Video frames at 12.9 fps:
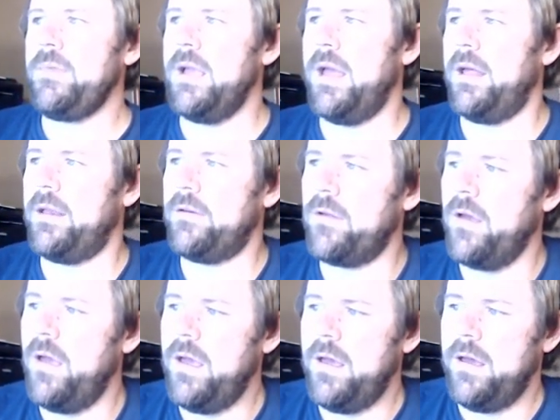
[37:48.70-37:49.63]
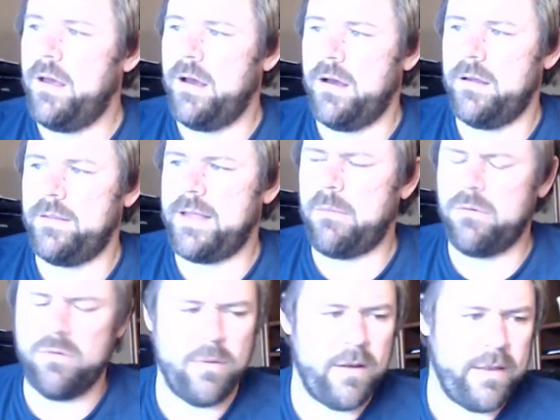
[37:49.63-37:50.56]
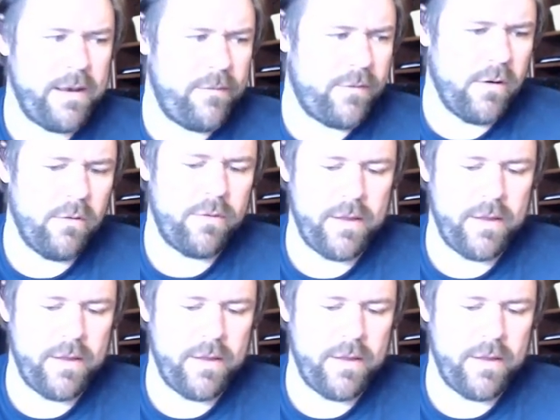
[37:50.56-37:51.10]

And uh, that was one of the difficult